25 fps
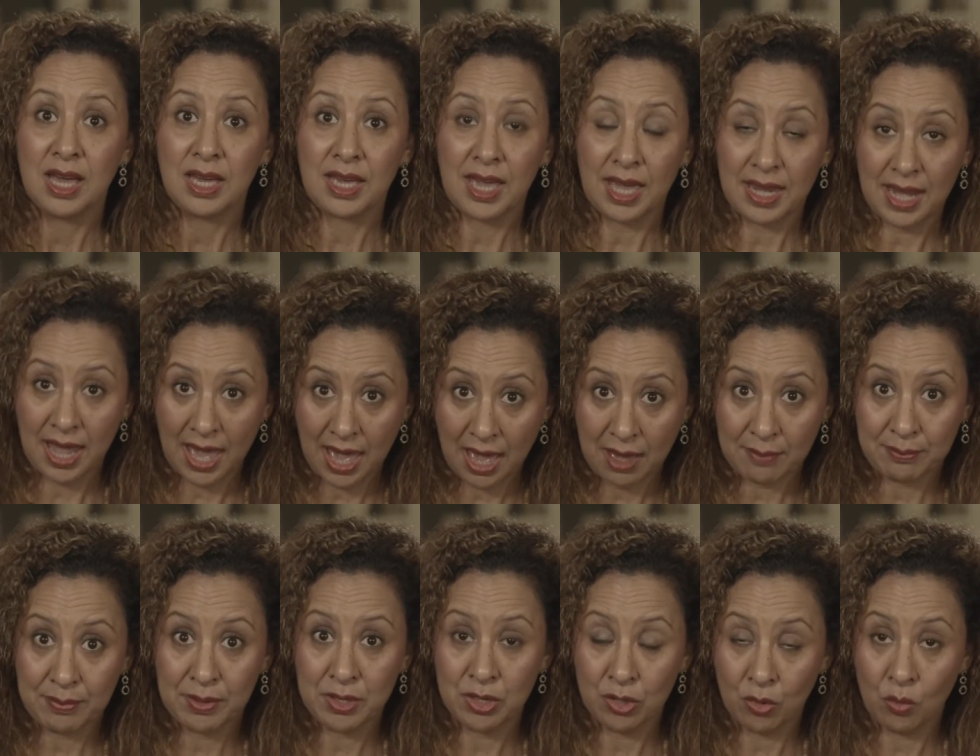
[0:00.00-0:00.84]
can
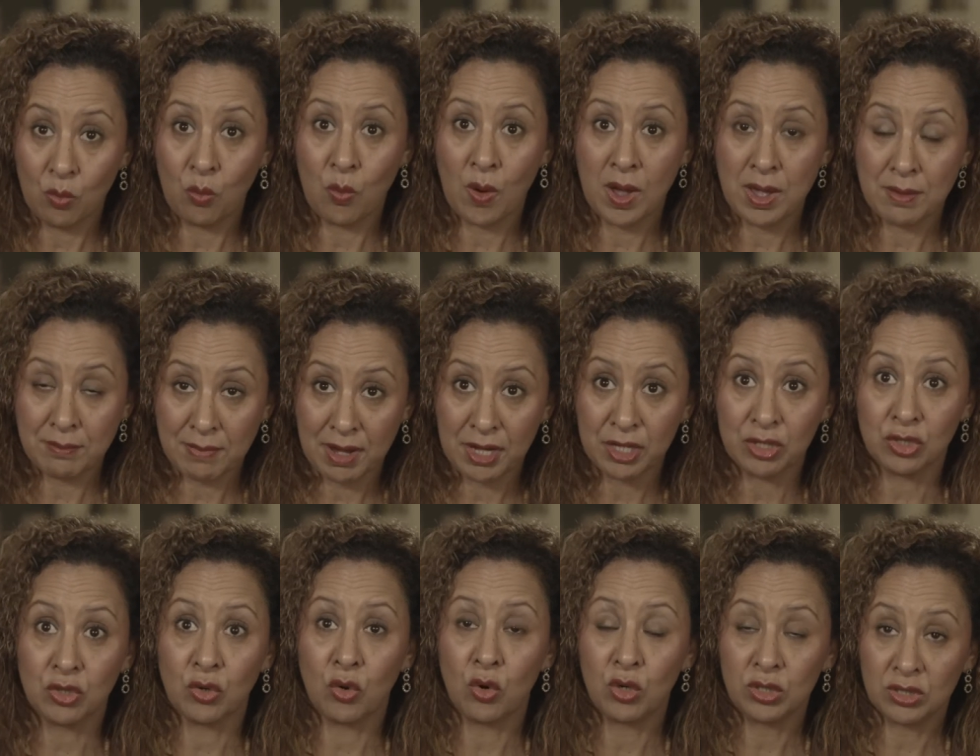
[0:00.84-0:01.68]
happen the way my
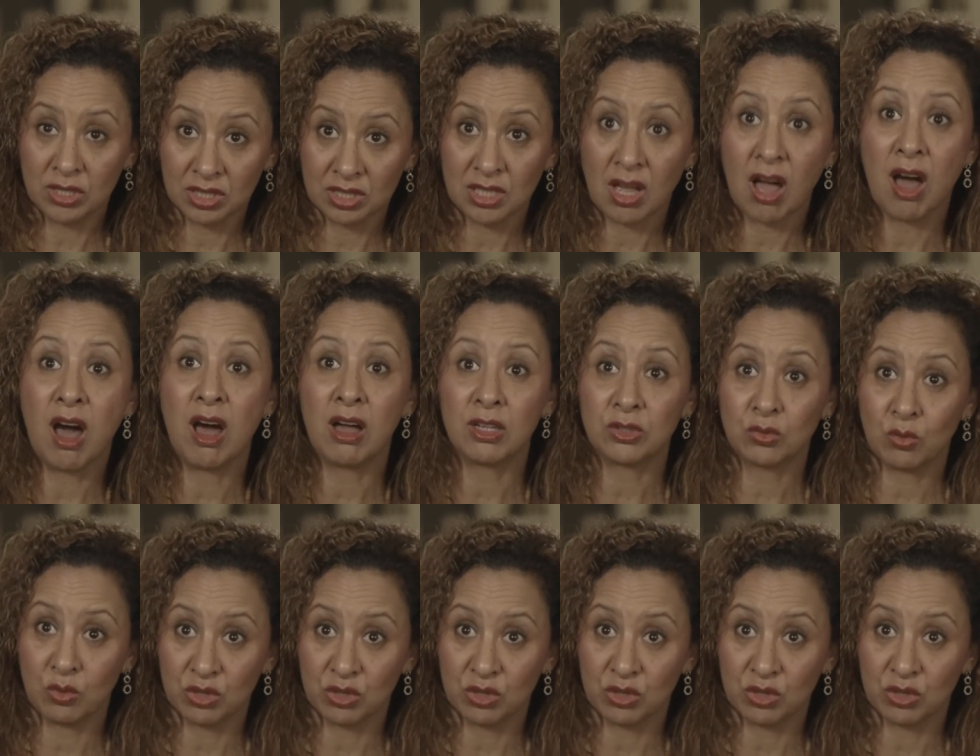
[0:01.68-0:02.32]
daughter's heart